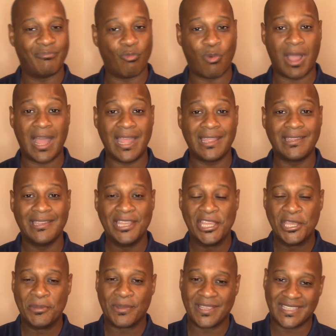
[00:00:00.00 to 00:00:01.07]
Why?
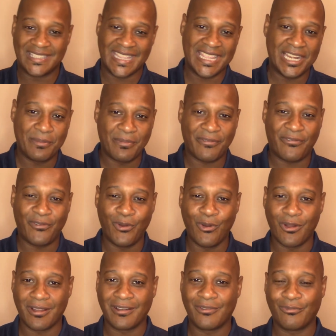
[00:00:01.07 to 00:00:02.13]
Because day number
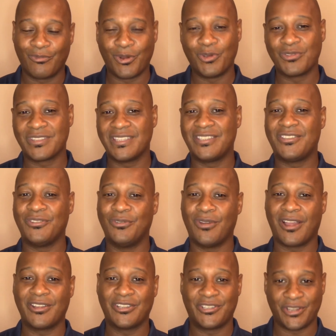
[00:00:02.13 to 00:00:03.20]
4 rolls
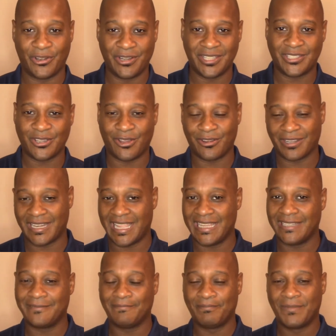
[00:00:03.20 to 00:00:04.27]
into our dirty talk night.